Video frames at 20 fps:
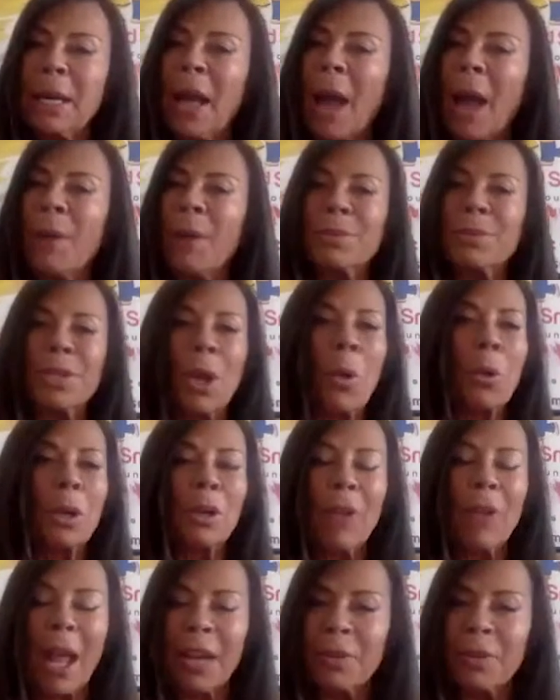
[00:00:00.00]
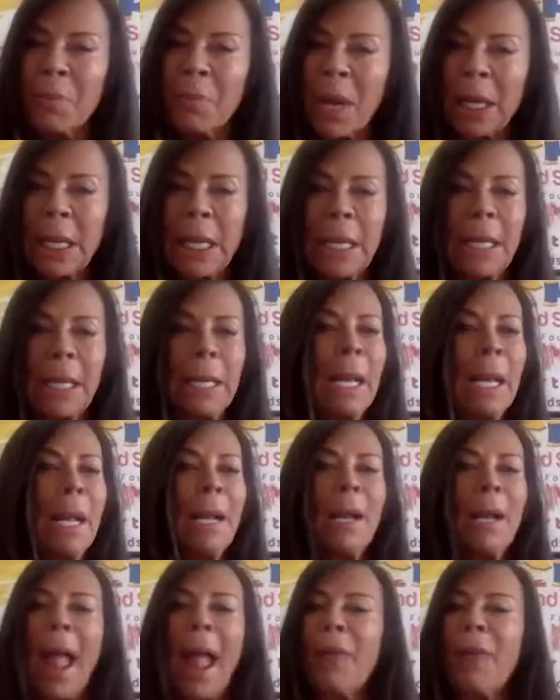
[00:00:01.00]
I was owed a lot of money.
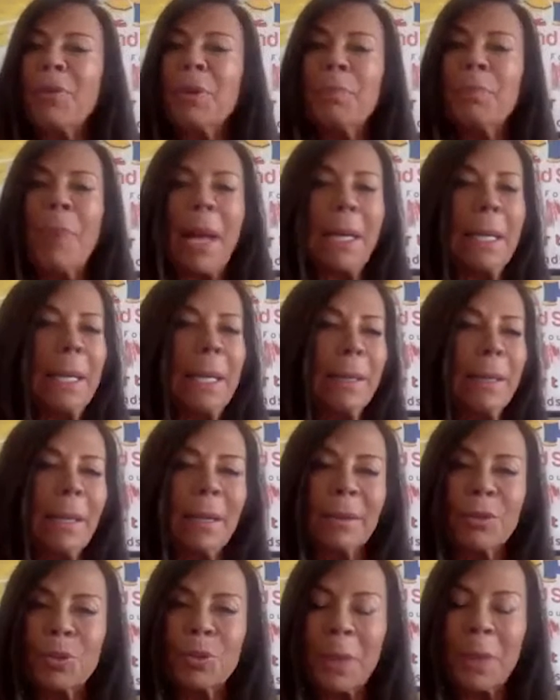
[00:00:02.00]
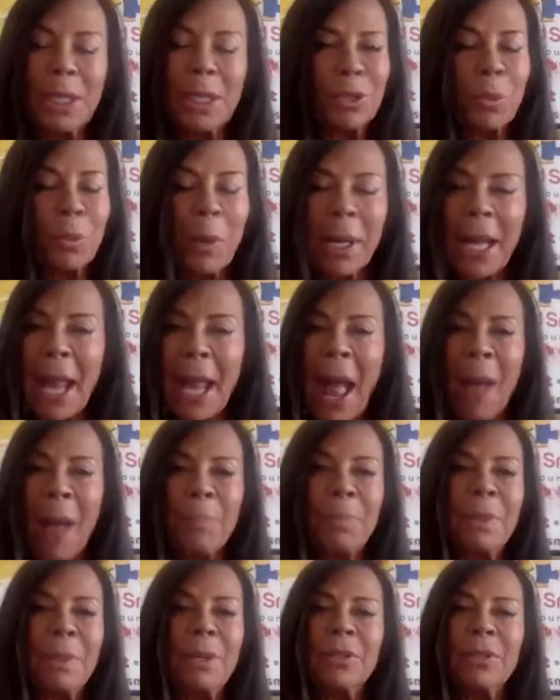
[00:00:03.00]
Everybody at 2020
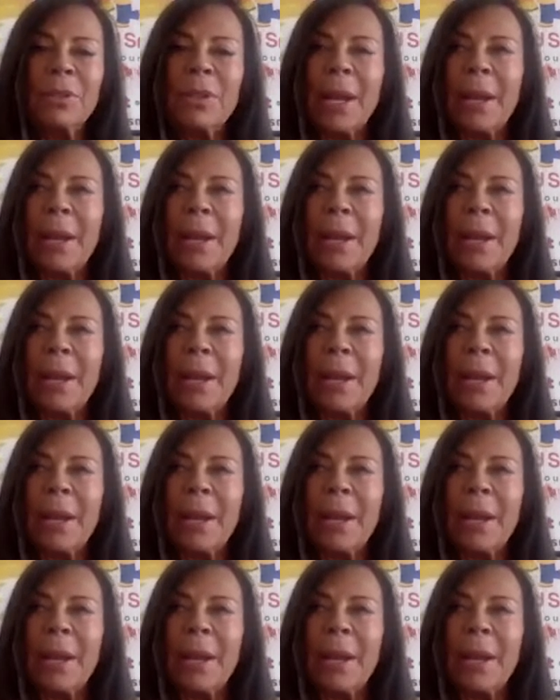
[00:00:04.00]
happened.